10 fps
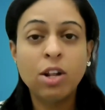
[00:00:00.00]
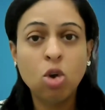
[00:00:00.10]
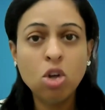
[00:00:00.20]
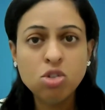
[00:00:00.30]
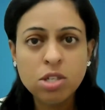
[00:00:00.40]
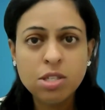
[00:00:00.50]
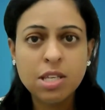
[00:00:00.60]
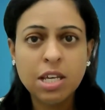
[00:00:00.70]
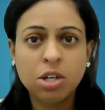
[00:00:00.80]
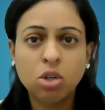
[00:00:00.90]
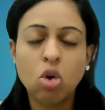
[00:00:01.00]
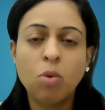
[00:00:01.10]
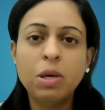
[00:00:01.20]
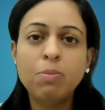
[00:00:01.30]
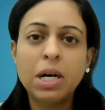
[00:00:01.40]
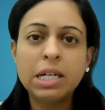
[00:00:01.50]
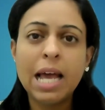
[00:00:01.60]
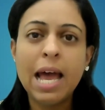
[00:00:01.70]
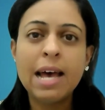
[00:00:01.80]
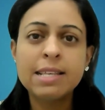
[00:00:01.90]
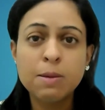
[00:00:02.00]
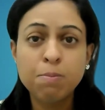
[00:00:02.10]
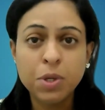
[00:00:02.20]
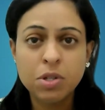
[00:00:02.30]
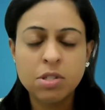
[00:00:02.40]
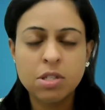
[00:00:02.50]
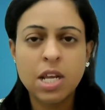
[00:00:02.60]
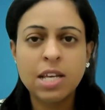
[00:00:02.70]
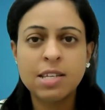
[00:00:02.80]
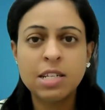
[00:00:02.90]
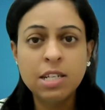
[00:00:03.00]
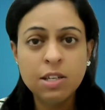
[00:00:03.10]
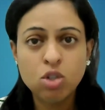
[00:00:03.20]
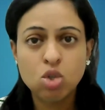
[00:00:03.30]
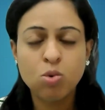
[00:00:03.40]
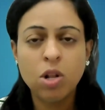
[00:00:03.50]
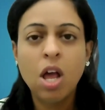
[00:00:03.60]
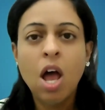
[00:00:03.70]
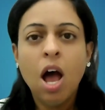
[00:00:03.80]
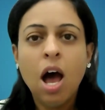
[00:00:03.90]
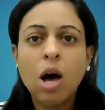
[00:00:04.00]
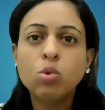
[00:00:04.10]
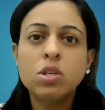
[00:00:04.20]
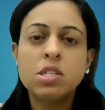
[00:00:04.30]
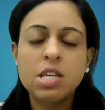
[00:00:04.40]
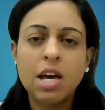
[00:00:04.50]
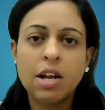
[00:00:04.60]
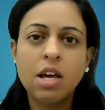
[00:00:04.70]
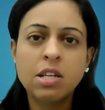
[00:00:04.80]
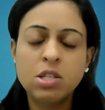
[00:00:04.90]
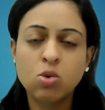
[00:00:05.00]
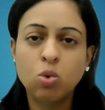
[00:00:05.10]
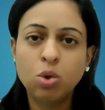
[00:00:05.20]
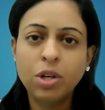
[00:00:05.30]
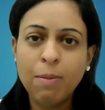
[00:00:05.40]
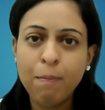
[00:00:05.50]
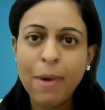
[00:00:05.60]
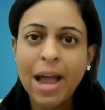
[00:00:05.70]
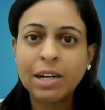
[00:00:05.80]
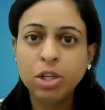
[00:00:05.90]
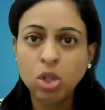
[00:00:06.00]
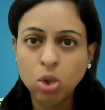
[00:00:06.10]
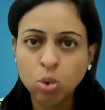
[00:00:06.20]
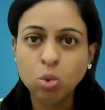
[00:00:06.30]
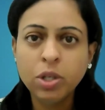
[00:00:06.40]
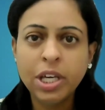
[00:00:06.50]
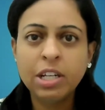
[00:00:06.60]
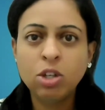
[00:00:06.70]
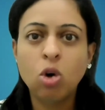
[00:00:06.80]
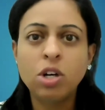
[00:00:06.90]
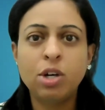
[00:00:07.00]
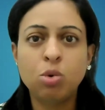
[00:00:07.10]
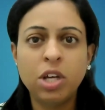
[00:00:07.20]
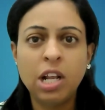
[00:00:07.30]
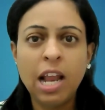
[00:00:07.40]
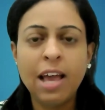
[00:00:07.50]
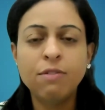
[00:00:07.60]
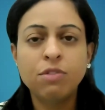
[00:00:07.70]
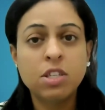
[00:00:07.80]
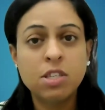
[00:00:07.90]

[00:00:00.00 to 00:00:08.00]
And not just the economy, but as a person, as an individual, how the CRR is going to impact you in your day to day life.